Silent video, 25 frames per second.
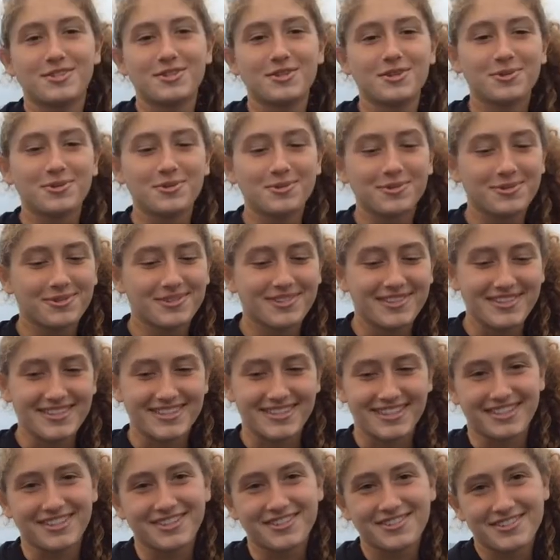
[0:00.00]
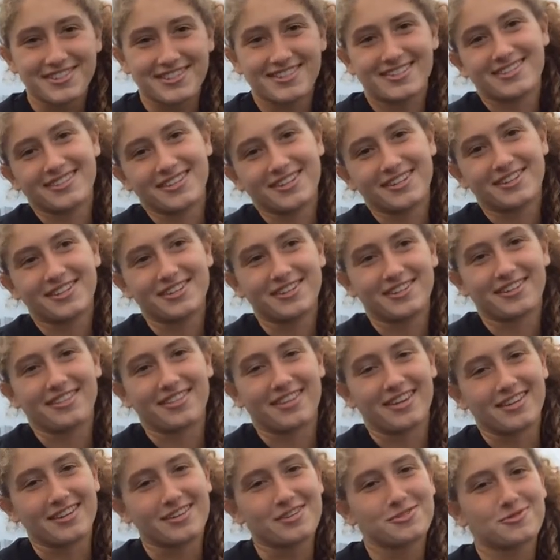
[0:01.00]
To the seniors this year,
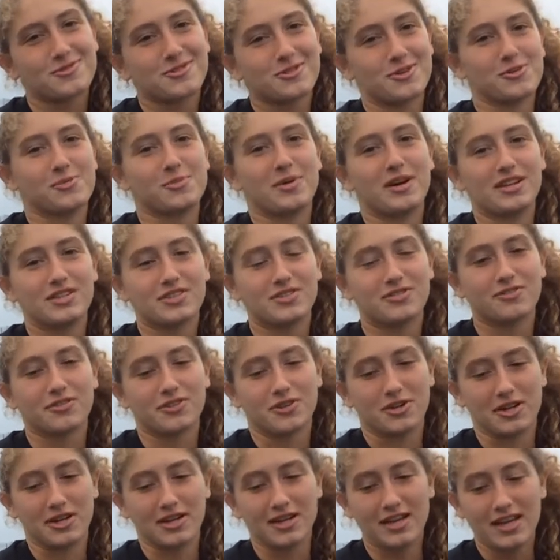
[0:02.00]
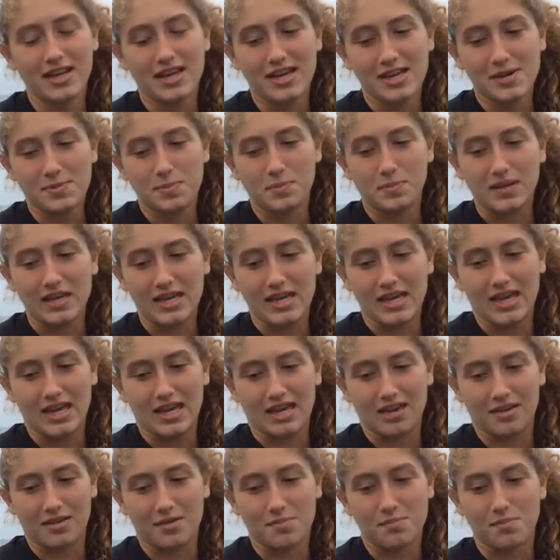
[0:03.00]
thank you so much for
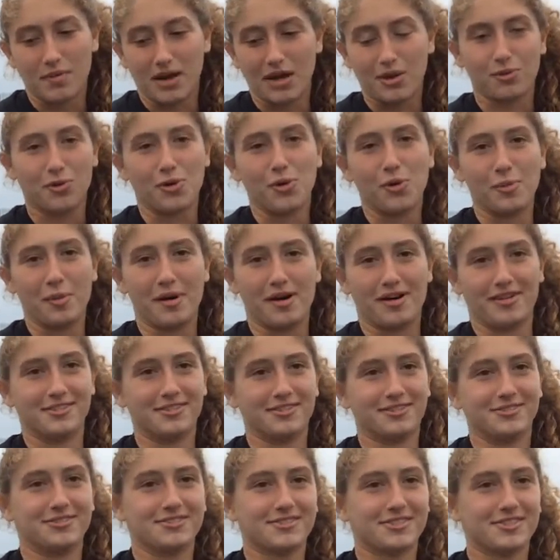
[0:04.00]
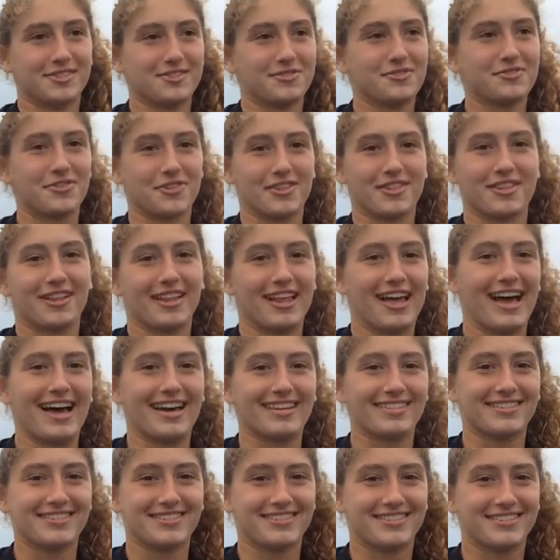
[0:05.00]
being my role models for the
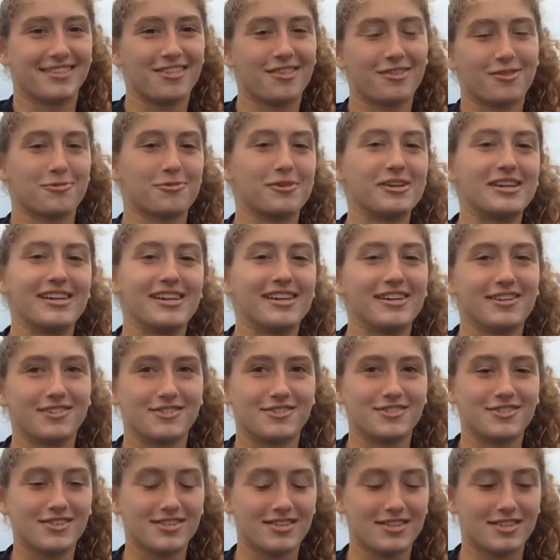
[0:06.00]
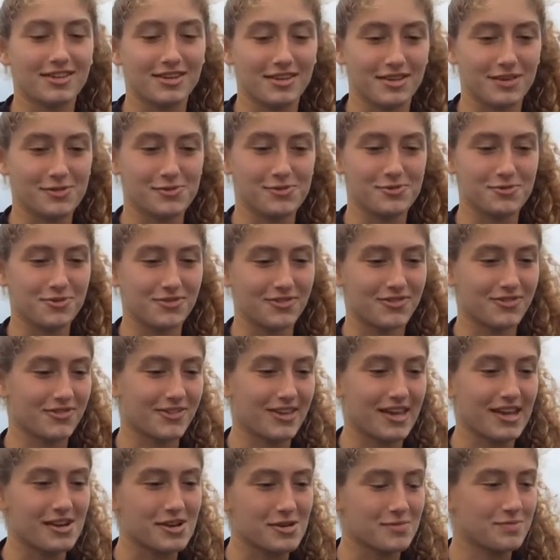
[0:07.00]
last 3 years. You've
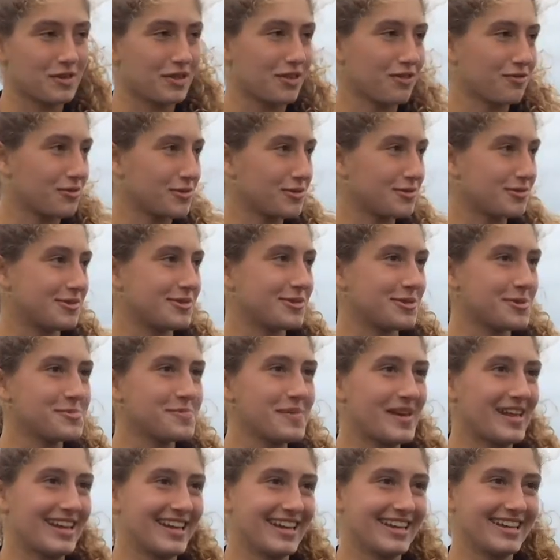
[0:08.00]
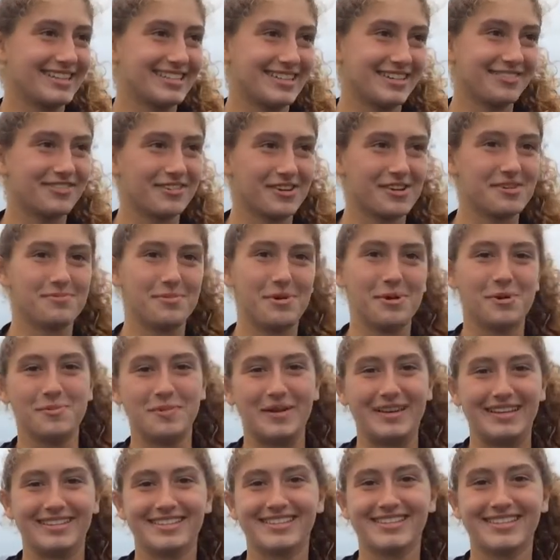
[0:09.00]
carried me through so many different
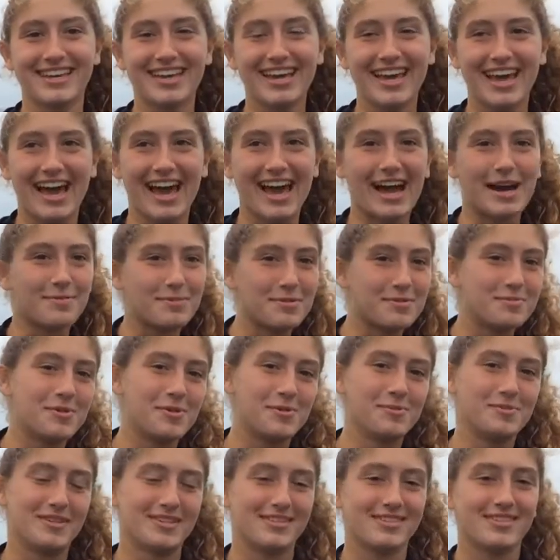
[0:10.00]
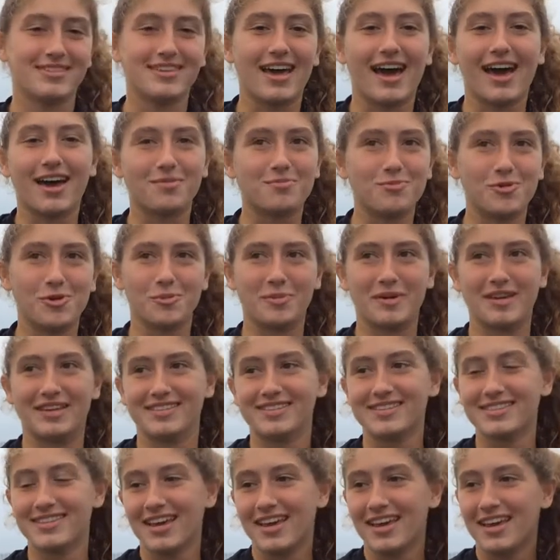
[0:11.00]
moments, happy moments, sad
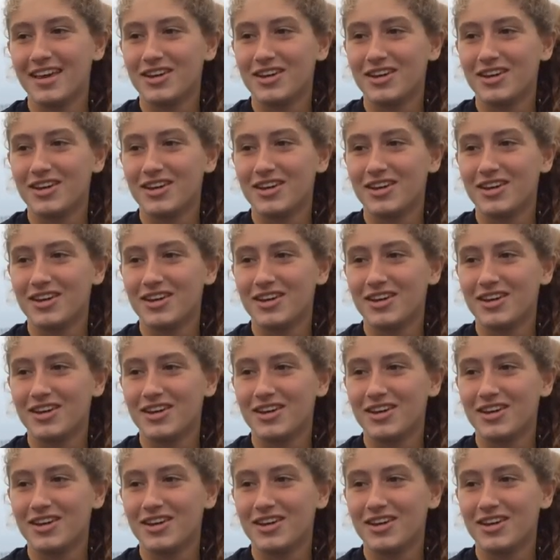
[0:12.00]
moments.